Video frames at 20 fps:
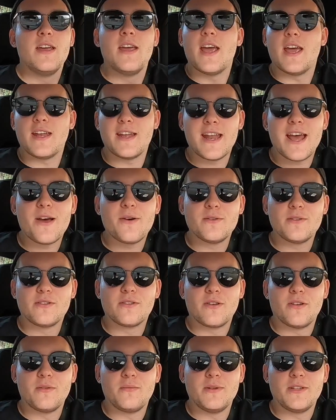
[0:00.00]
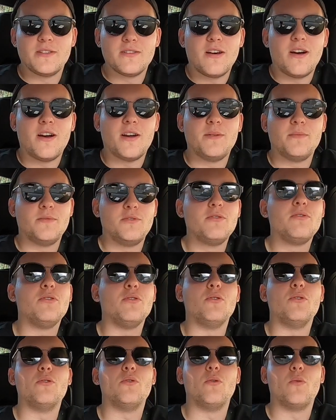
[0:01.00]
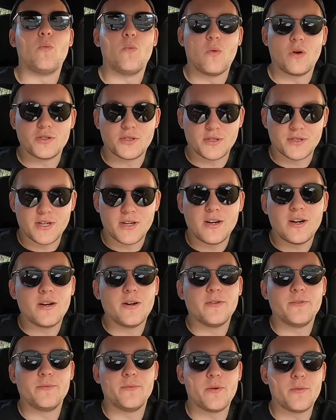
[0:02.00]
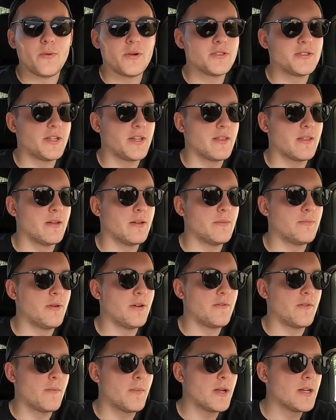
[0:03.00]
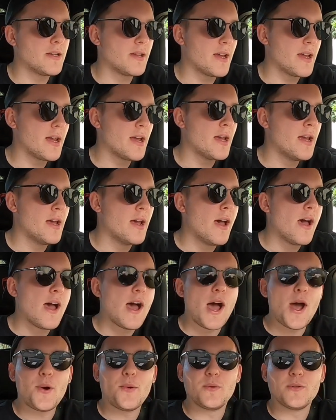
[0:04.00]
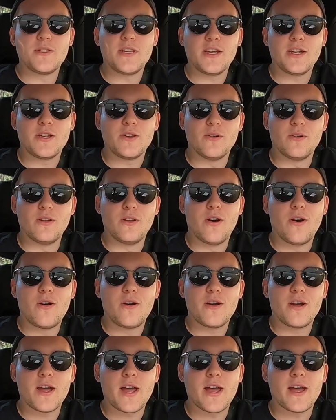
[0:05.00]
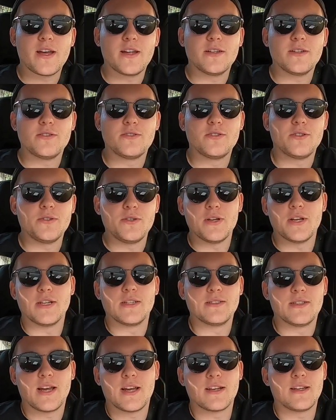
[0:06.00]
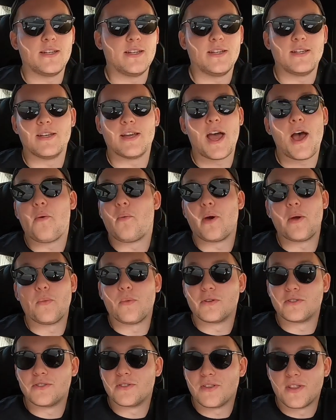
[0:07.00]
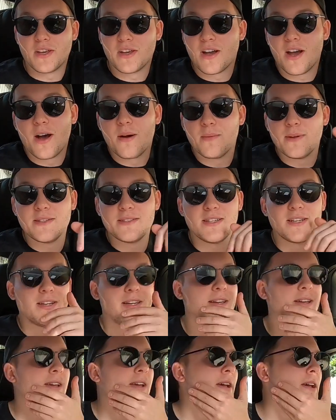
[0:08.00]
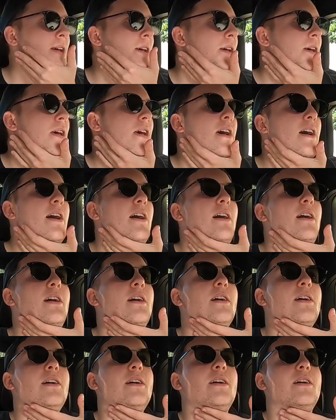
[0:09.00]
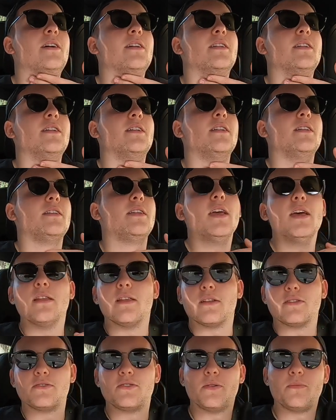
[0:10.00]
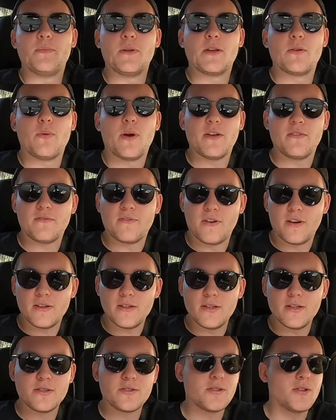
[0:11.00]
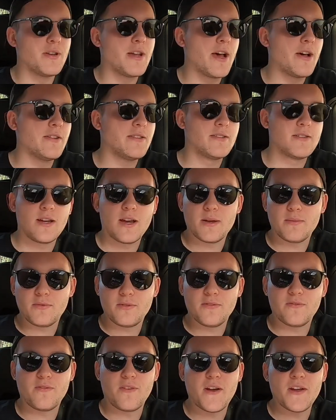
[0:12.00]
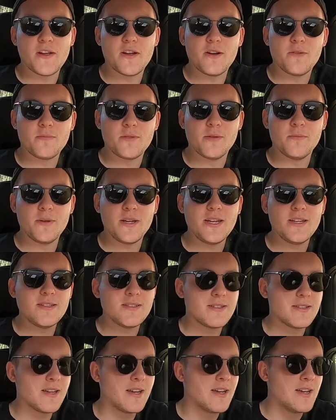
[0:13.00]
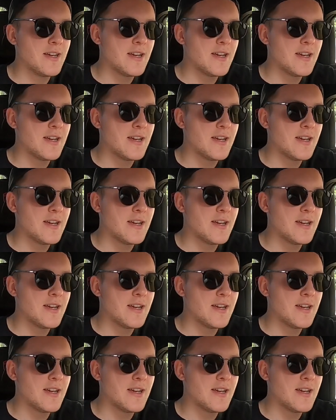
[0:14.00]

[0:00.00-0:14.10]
And now it's going to be time to wash a car. We're washing the Performante. I will take you along and show you exactly how I washed the car basically. And yeah, that should be quite fun. So now it's time to fire up the beast.